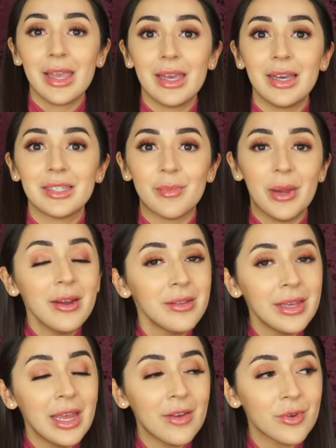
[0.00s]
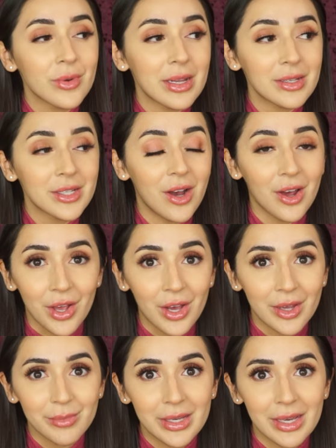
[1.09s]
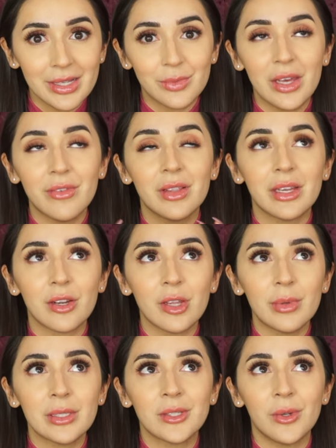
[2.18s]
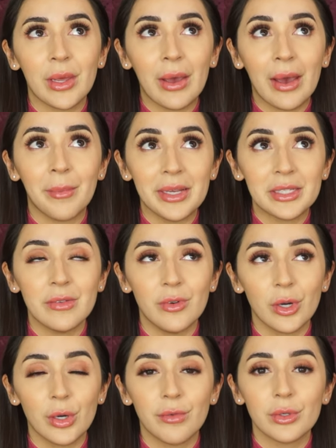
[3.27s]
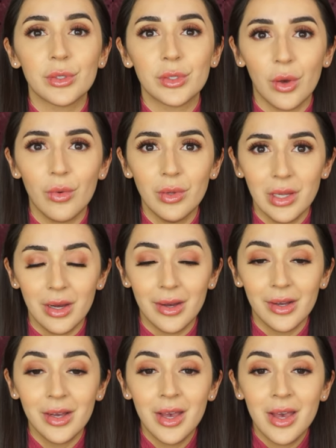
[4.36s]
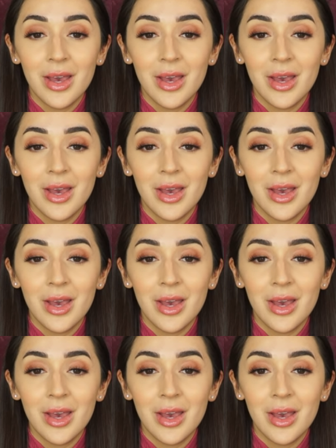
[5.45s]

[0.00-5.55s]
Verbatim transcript: And apparently everyone else caught on because we have literally been sold out at my Sephora for so long,